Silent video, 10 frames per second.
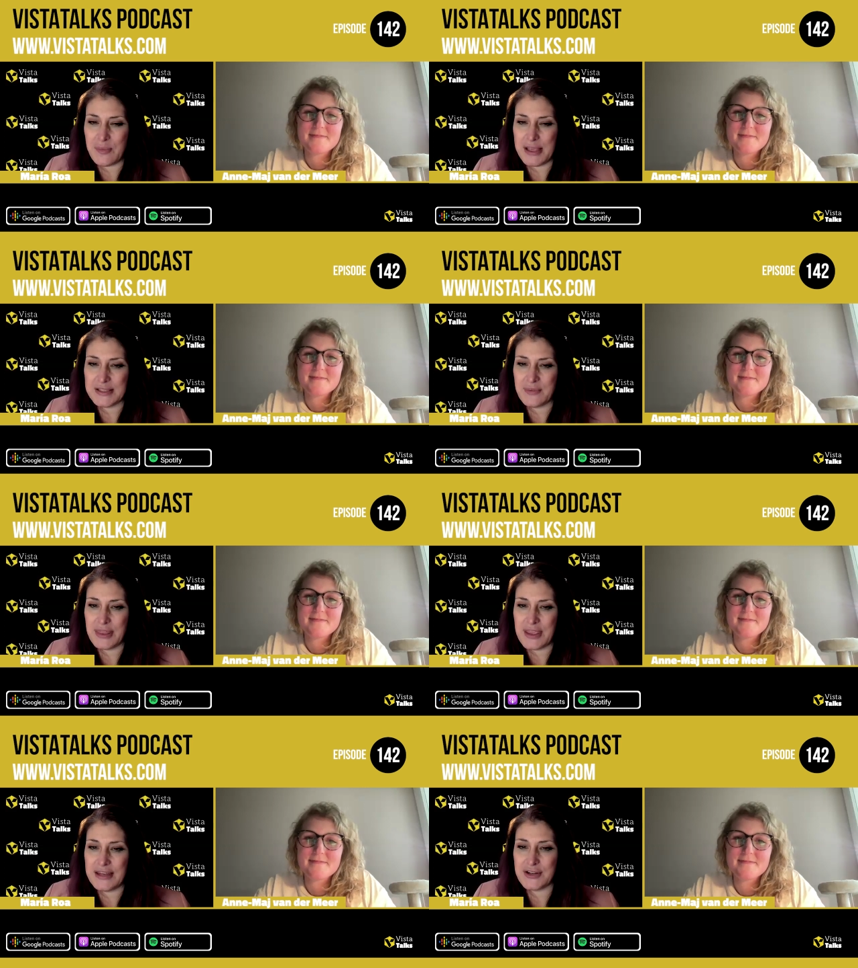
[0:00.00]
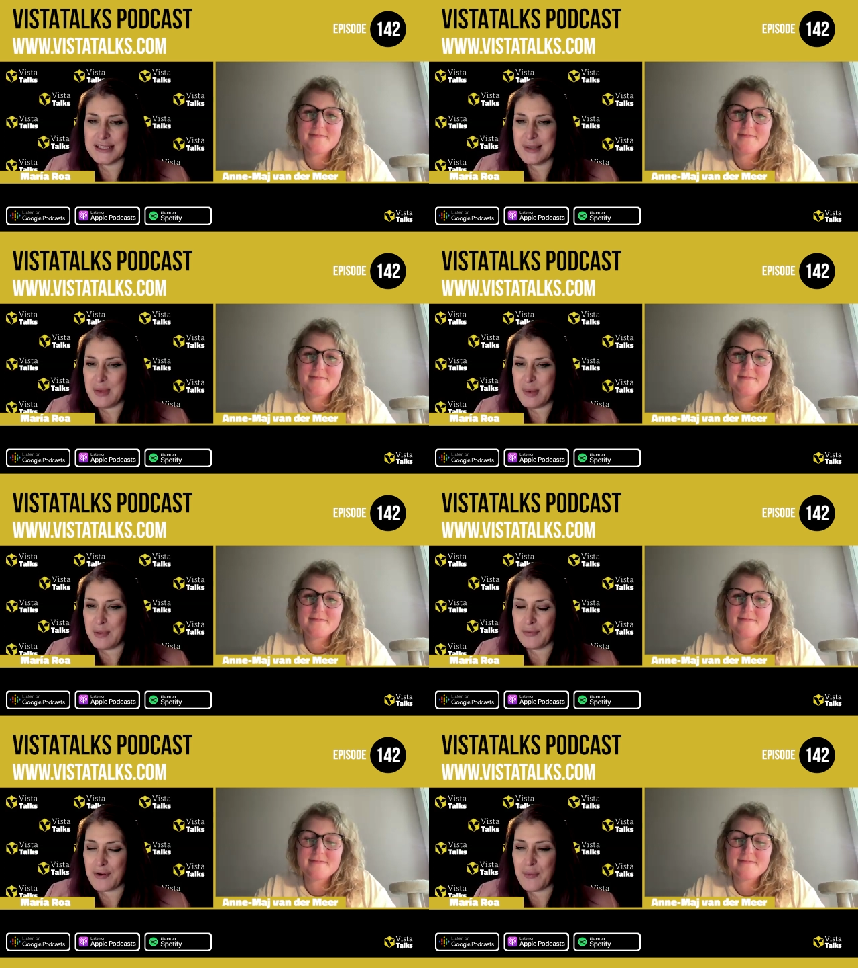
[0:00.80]
Speaker 1: topics with interesting
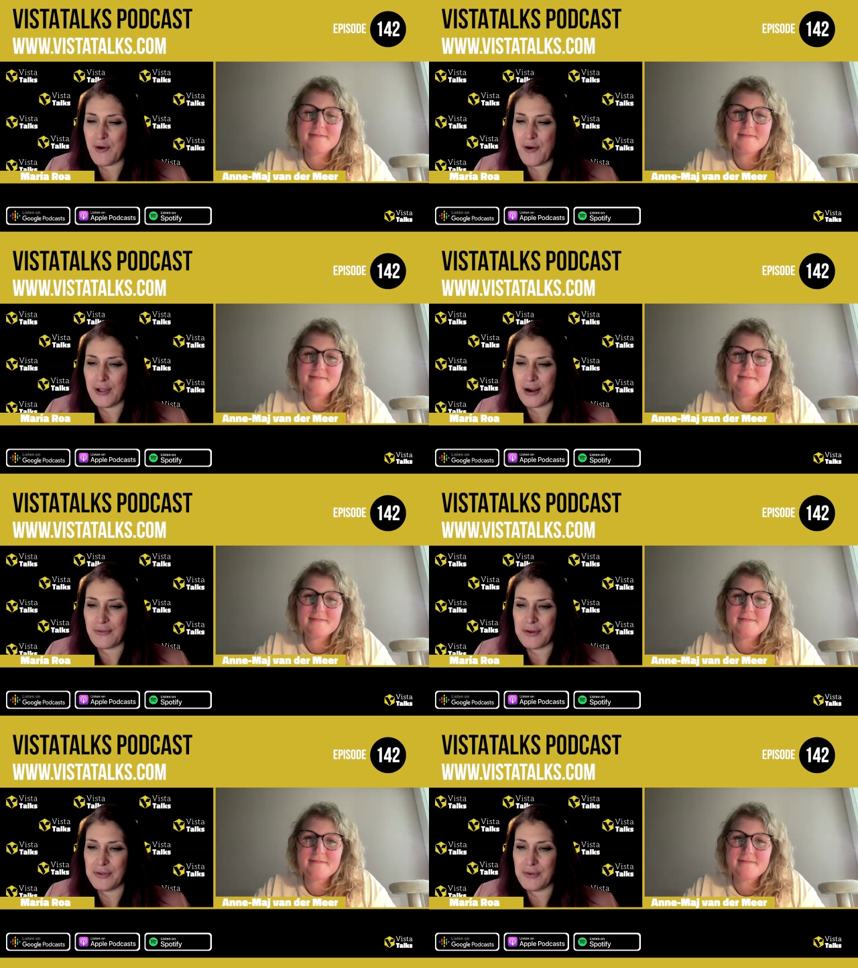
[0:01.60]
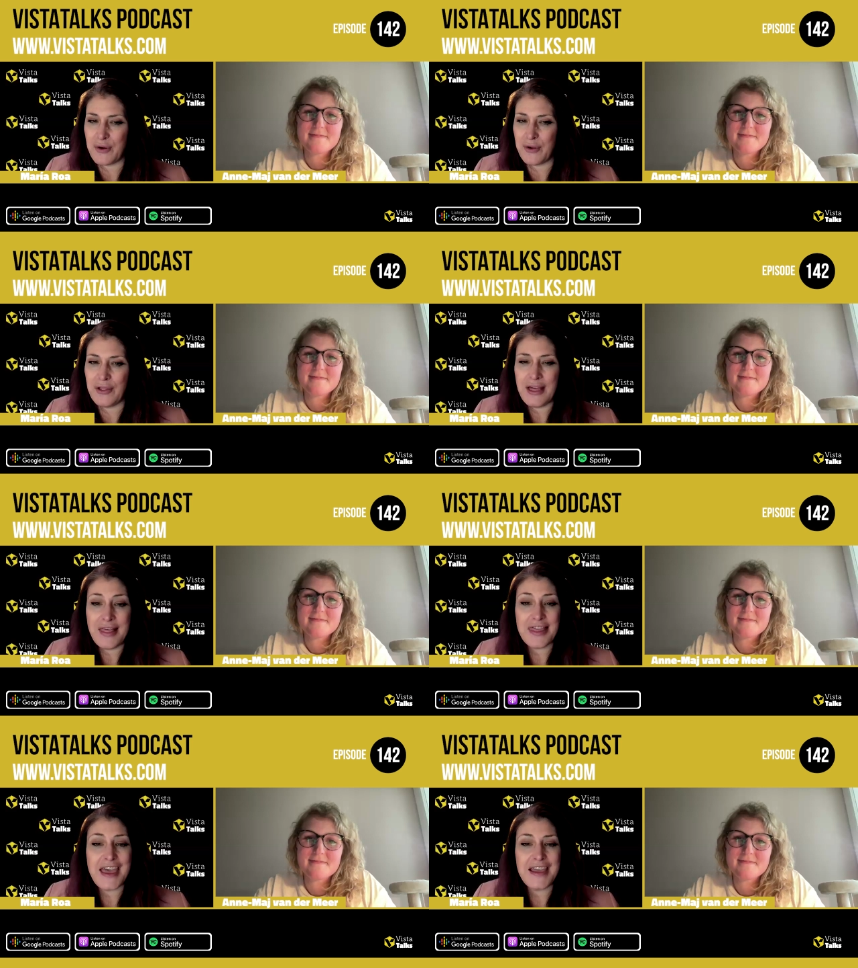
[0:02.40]
people from all around the world.
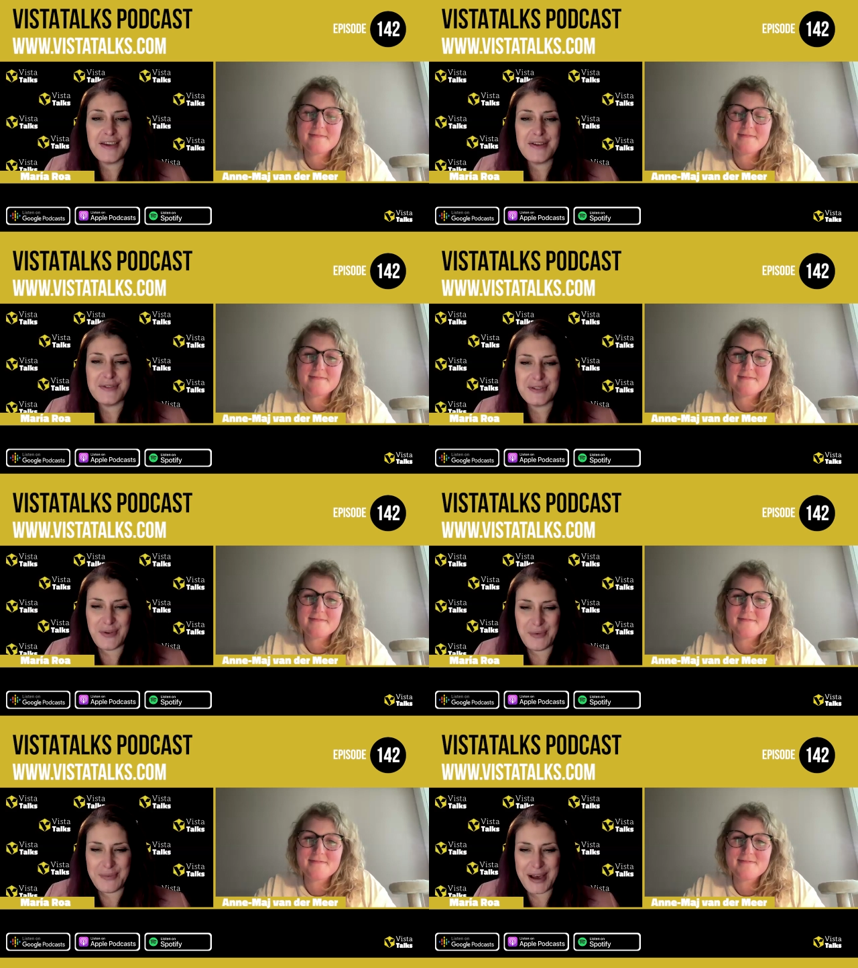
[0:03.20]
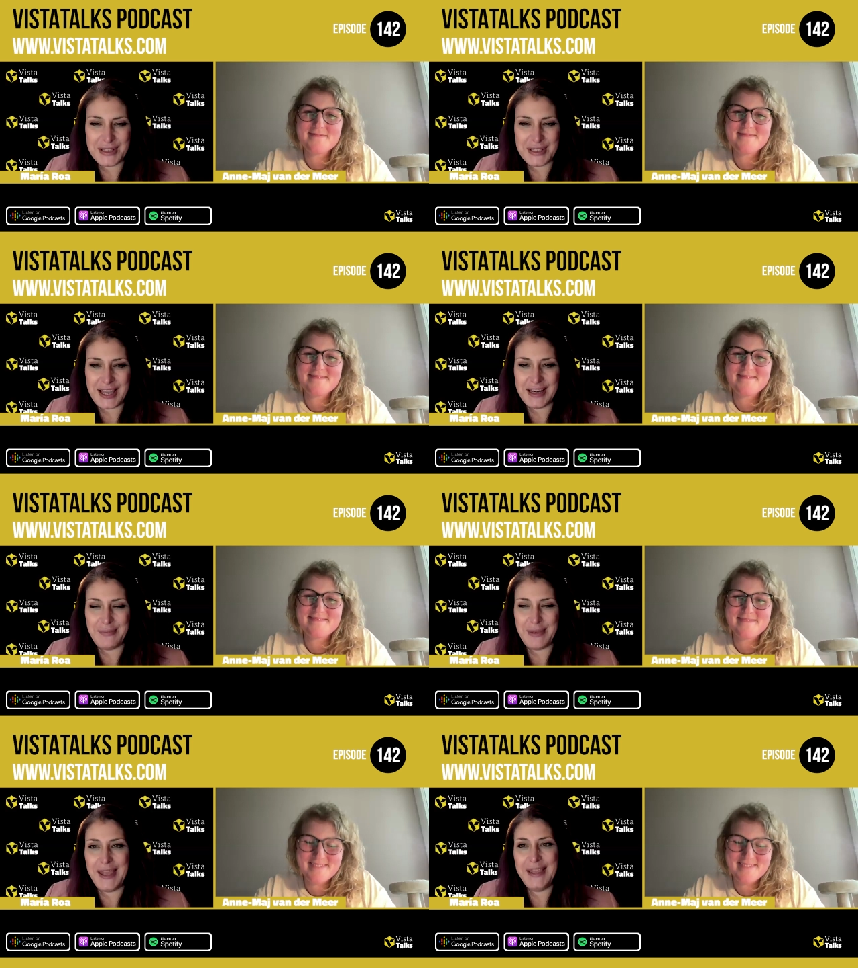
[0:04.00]
Thank you so much,
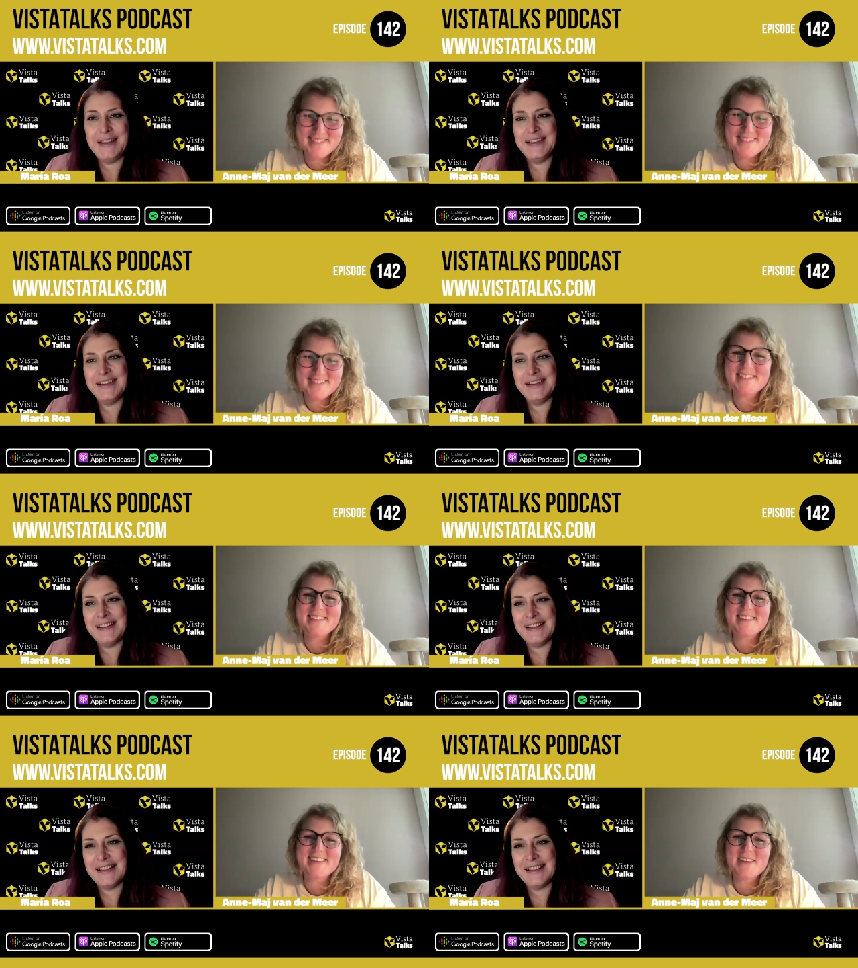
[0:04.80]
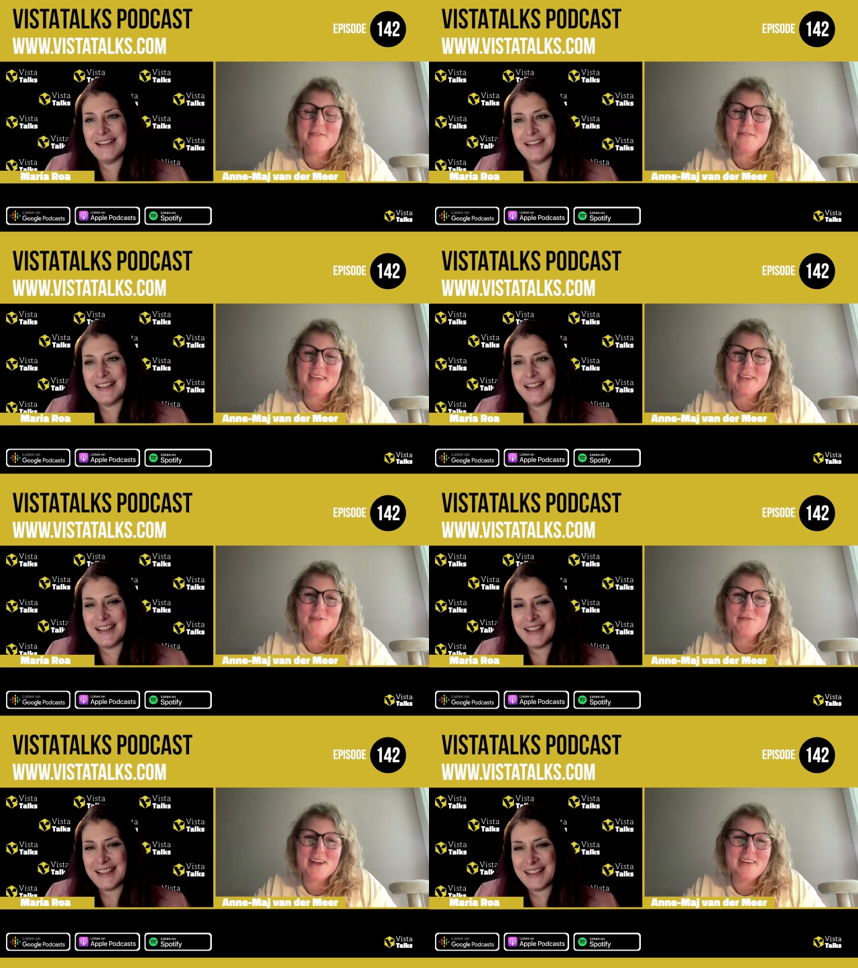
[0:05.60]
Anne-Maj.
Speaker 2: Thank
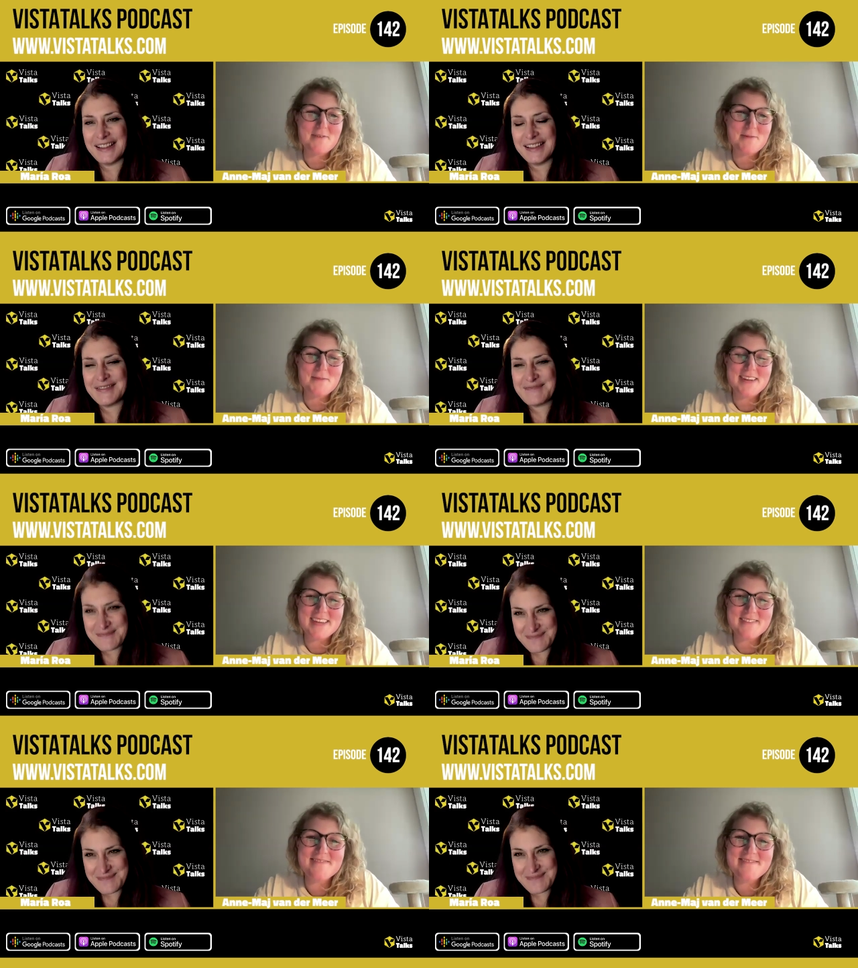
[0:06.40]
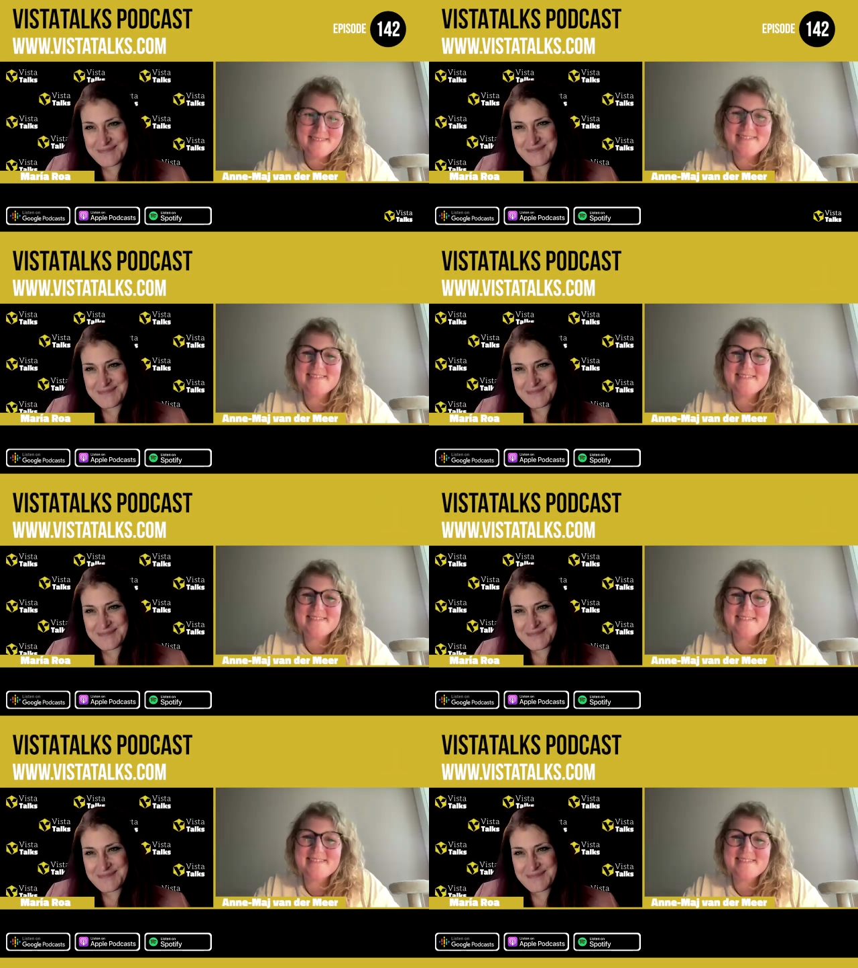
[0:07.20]
you for having me, Maria.